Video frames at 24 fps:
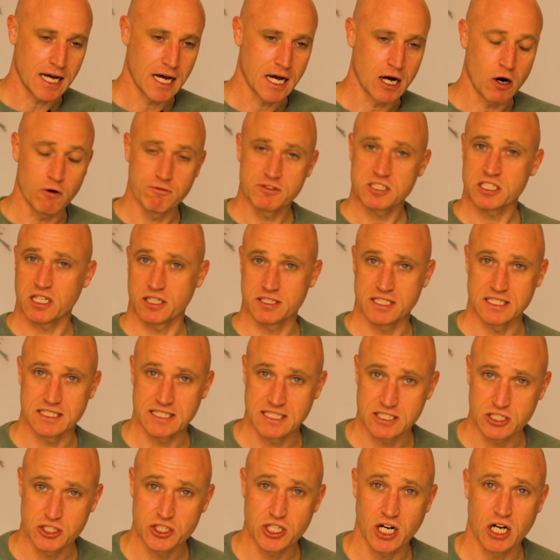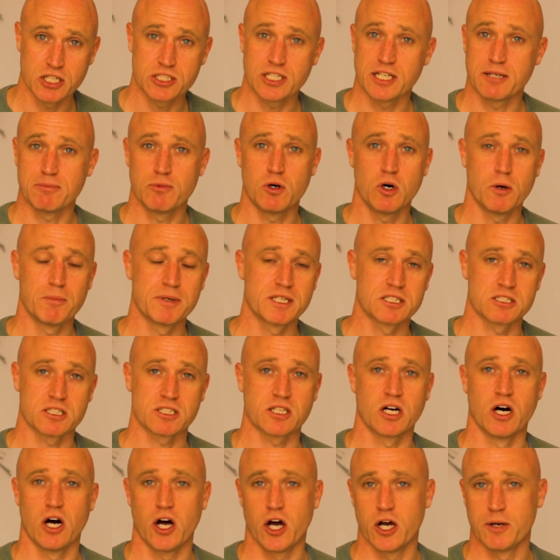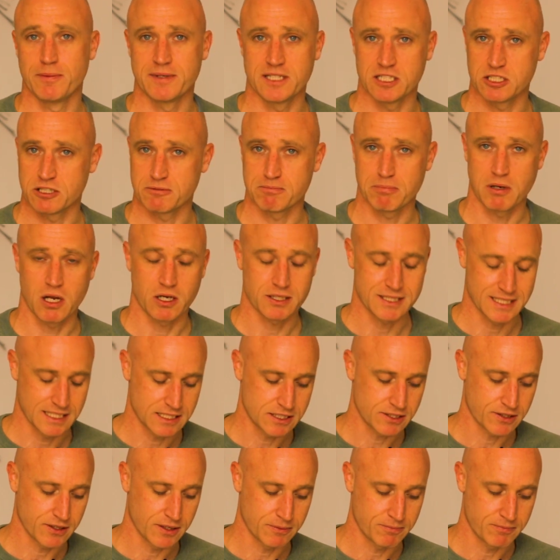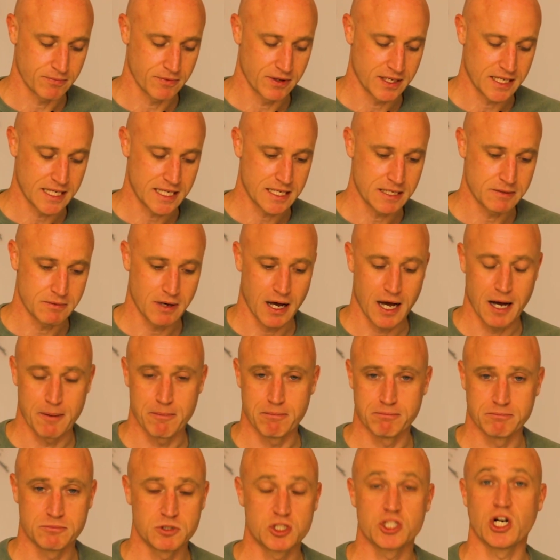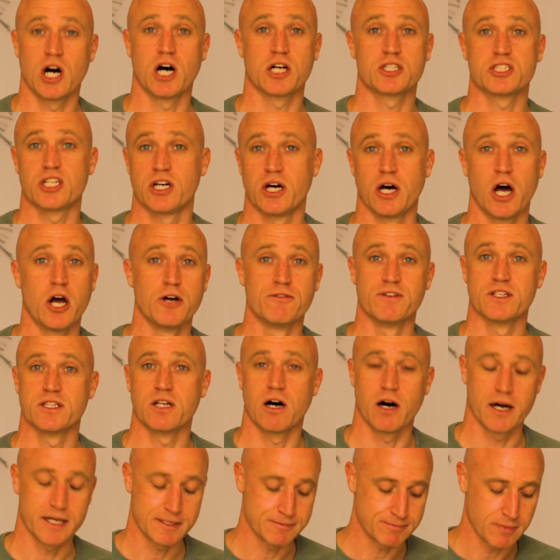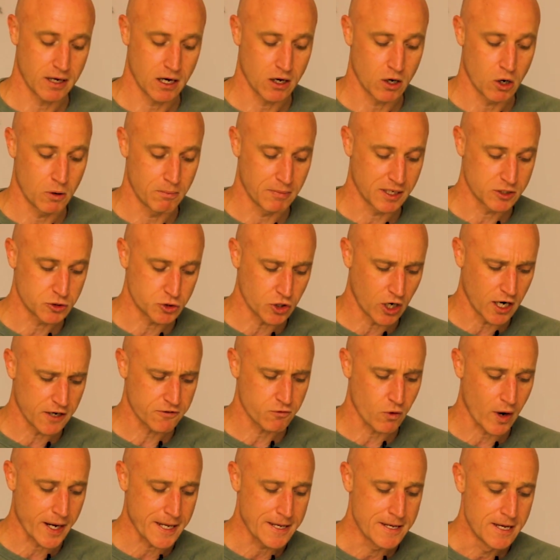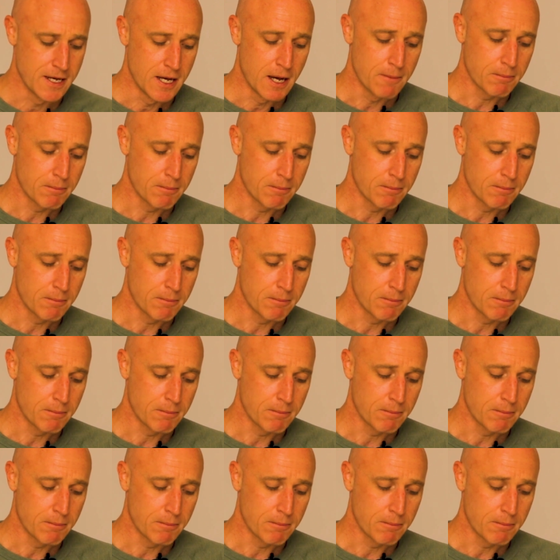obviously I didn't need to charge anymore because I got home and it just plugged into the charger overnight on my driveway.